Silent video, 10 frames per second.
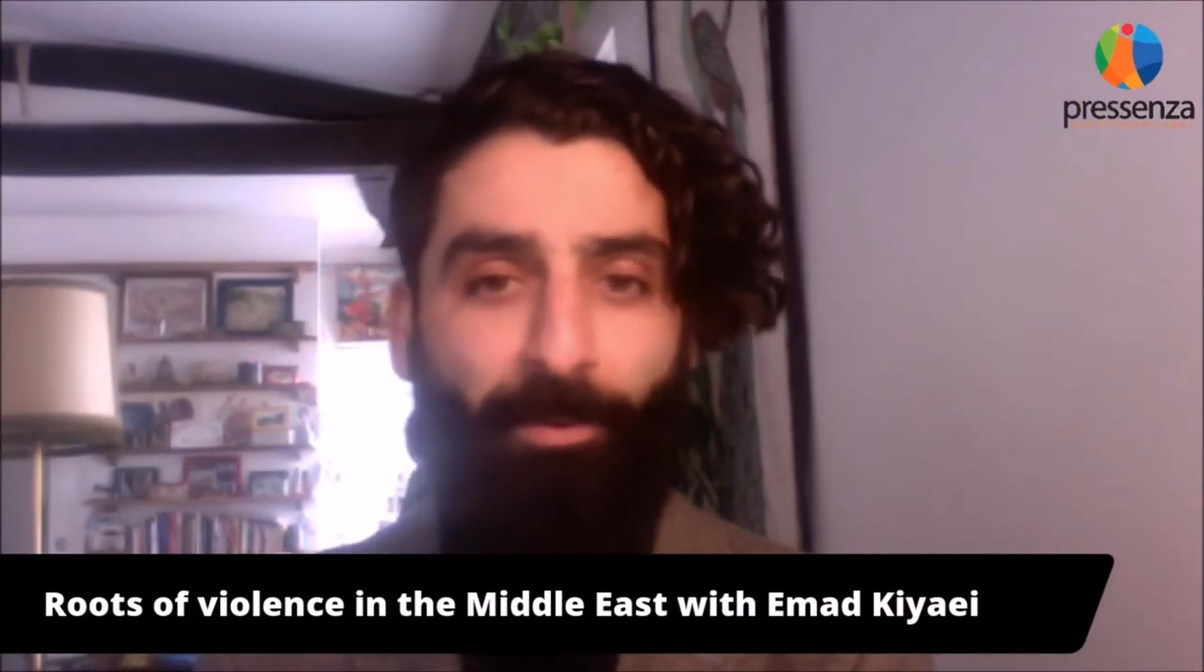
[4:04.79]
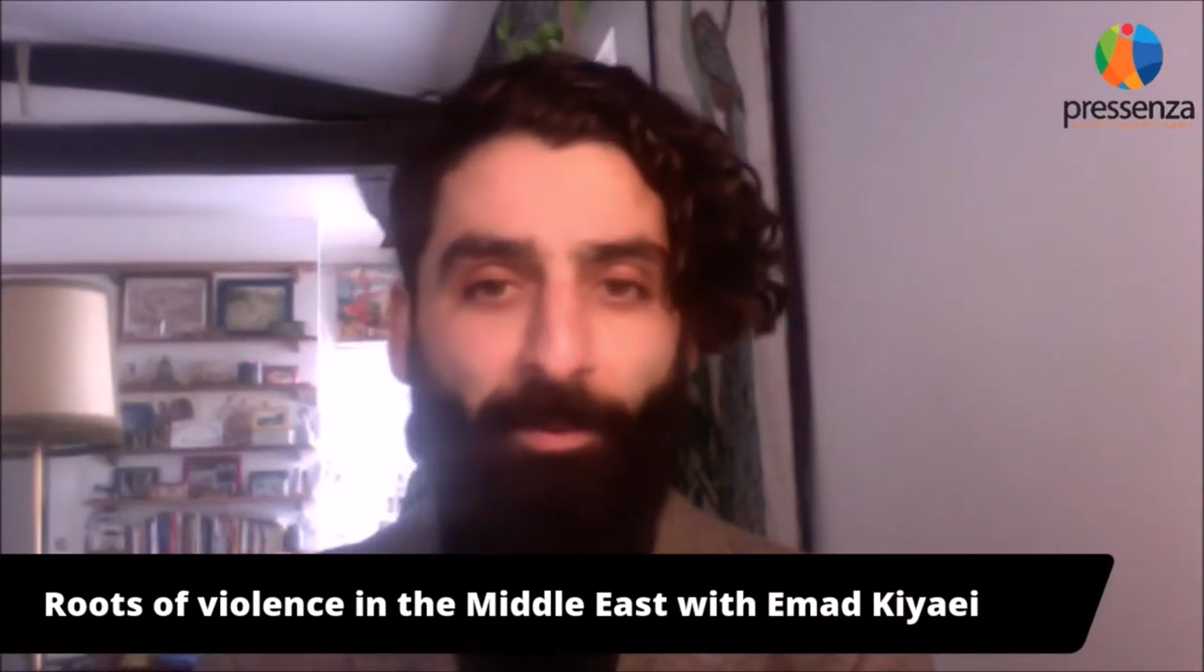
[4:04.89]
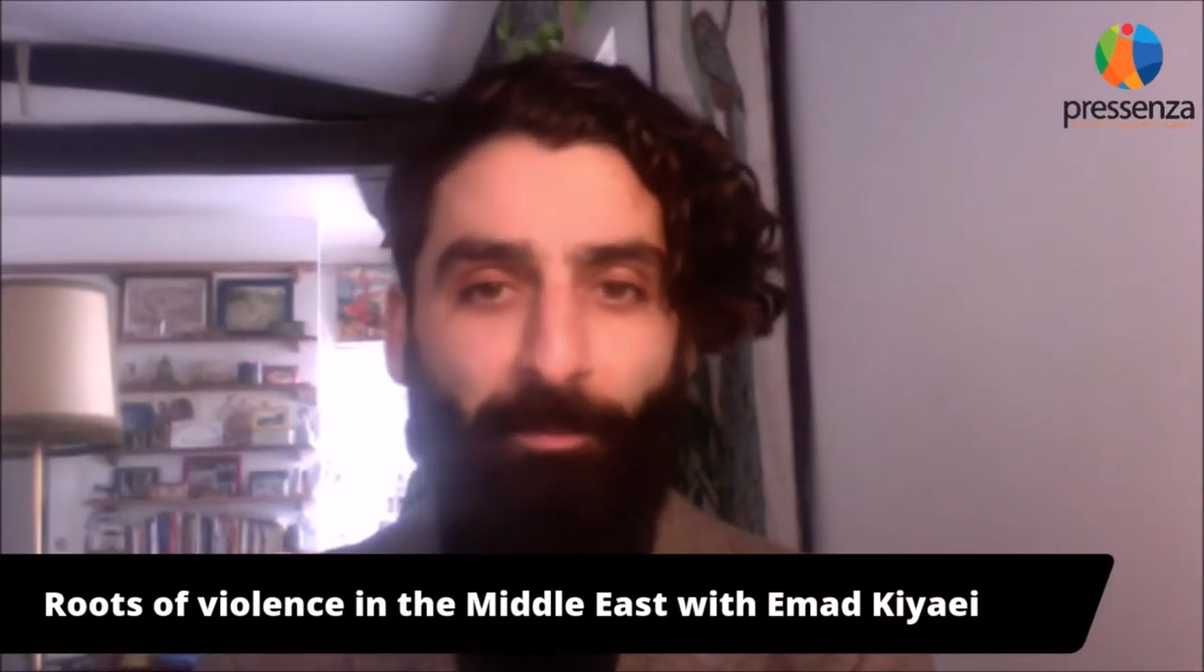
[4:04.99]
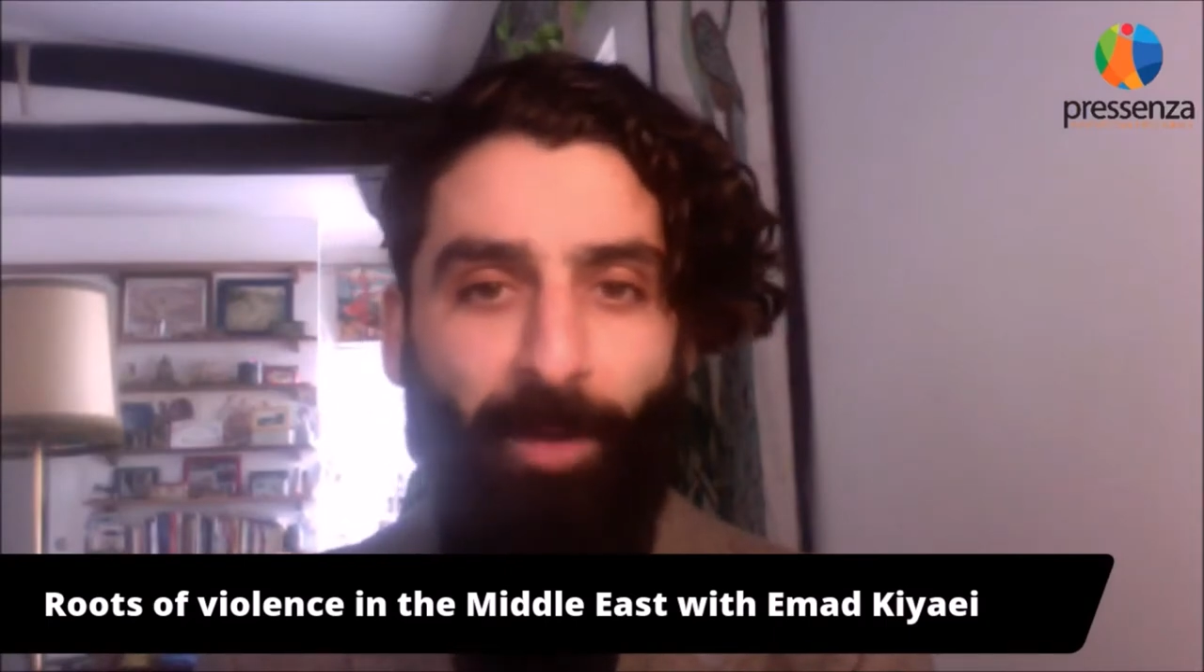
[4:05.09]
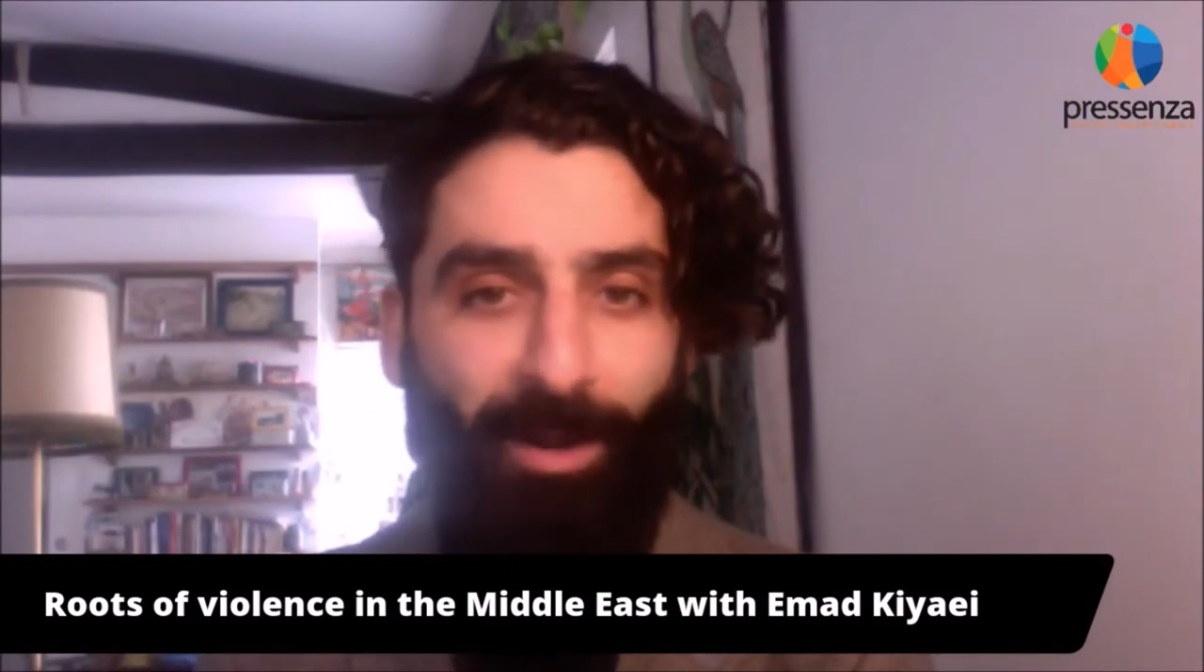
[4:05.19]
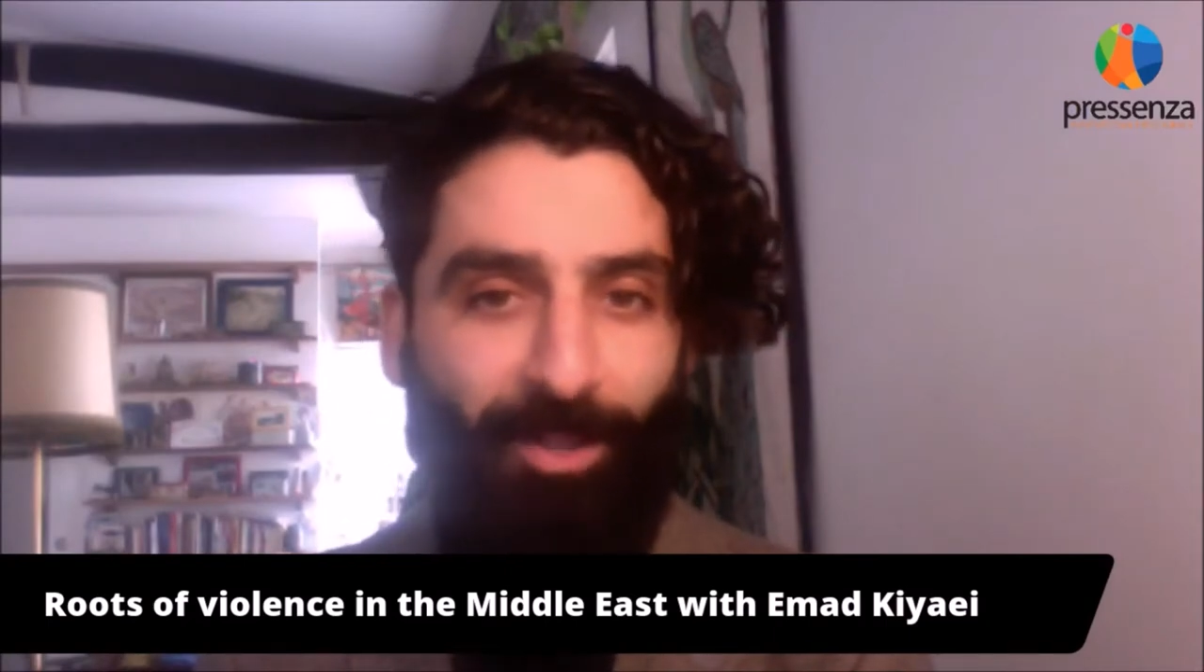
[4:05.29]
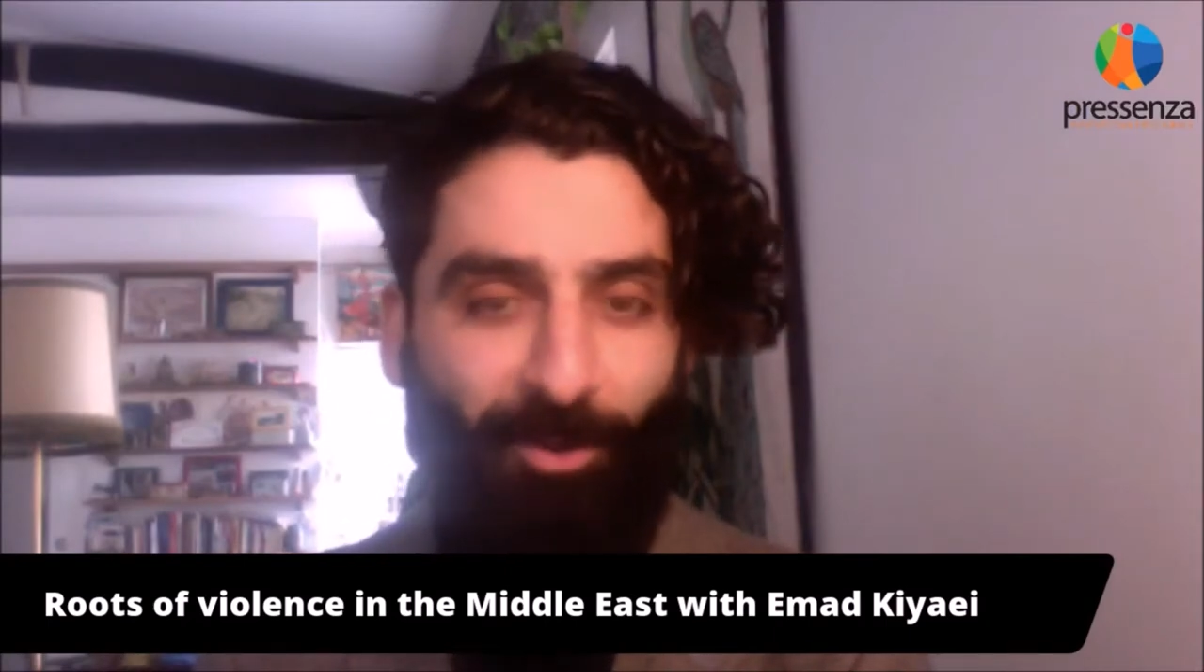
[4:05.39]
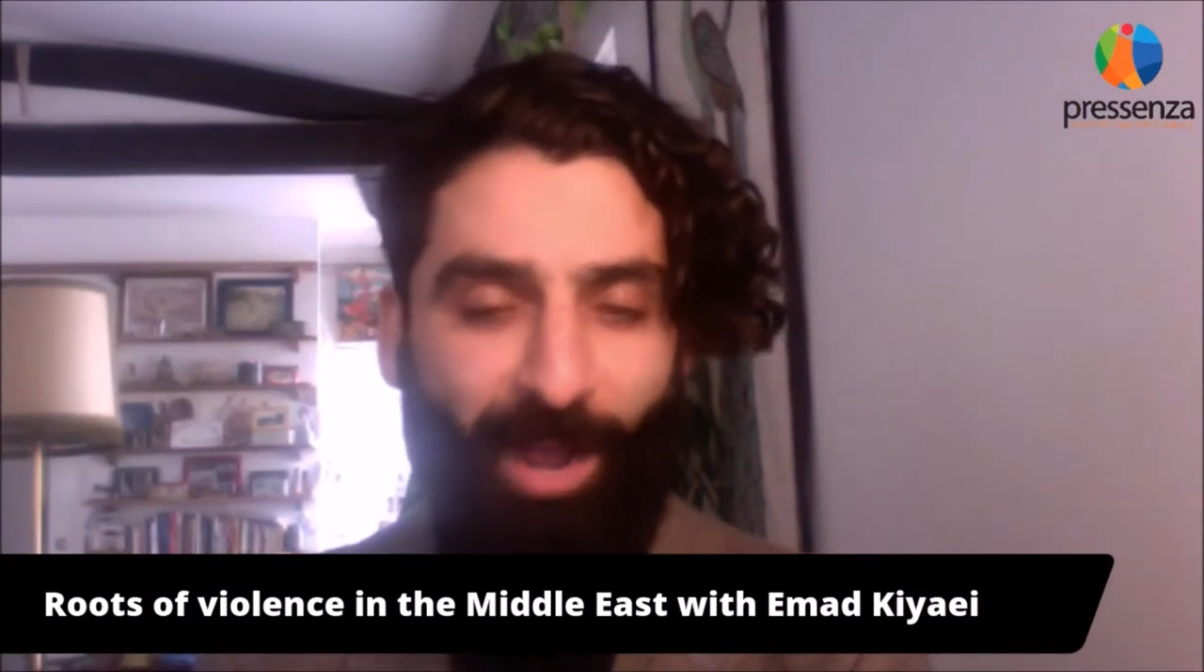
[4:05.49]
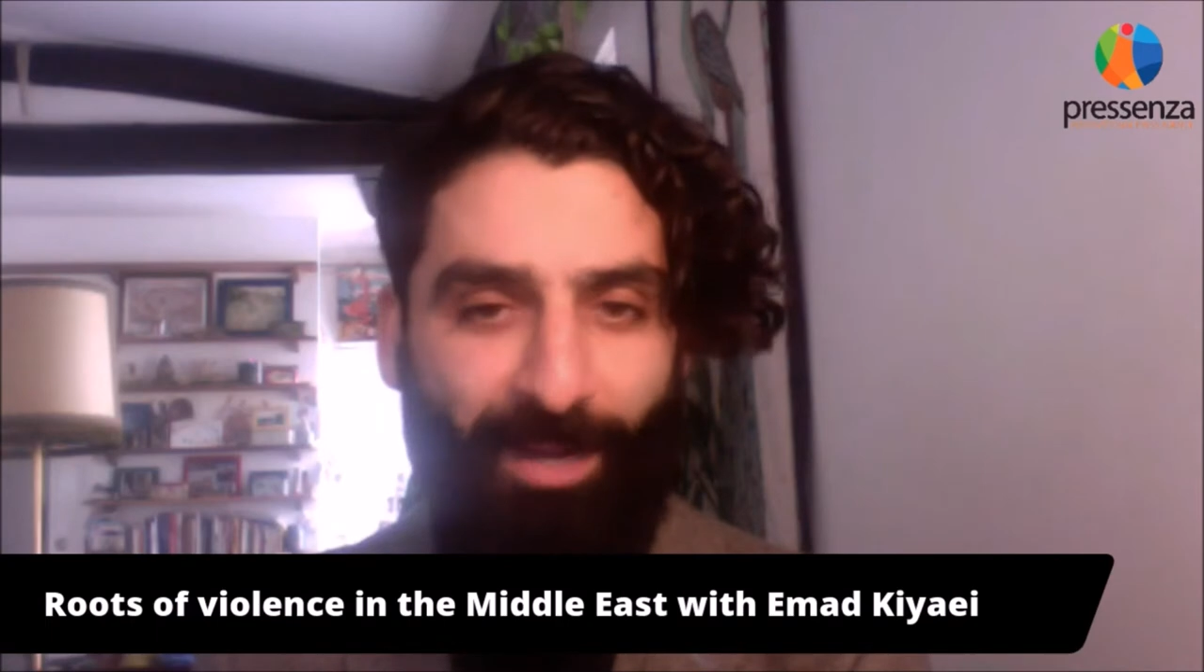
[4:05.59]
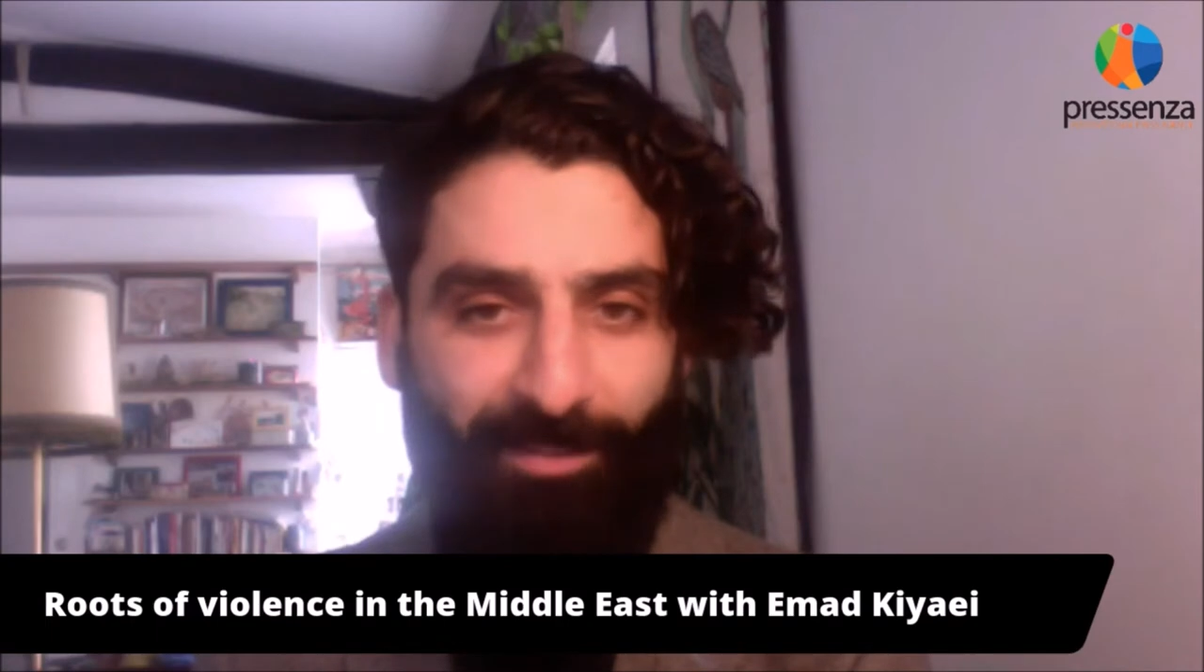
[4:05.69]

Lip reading: by the United